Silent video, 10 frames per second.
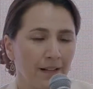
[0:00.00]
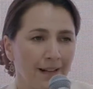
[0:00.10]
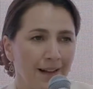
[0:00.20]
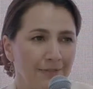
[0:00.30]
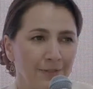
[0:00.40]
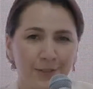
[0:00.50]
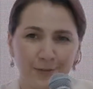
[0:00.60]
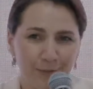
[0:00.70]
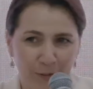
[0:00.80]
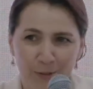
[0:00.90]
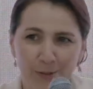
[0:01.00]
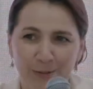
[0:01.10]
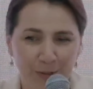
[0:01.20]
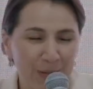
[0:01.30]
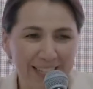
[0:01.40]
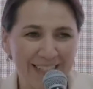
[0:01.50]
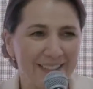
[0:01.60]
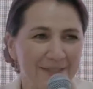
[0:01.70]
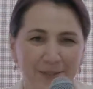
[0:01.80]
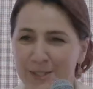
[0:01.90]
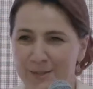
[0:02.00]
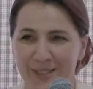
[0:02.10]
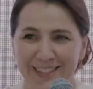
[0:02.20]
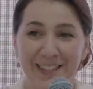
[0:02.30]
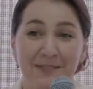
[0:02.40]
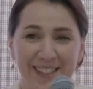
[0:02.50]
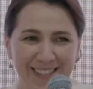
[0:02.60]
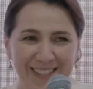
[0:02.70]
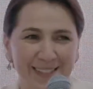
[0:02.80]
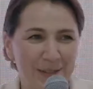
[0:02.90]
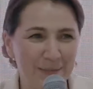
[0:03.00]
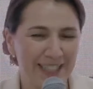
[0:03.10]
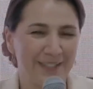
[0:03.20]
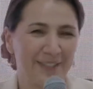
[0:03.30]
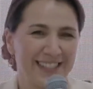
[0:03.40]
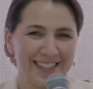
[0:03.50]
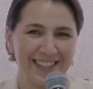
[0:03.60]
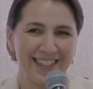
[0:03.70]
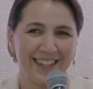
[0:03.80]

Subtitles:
For those of you here, first of all, it's lovely to see so many faces here.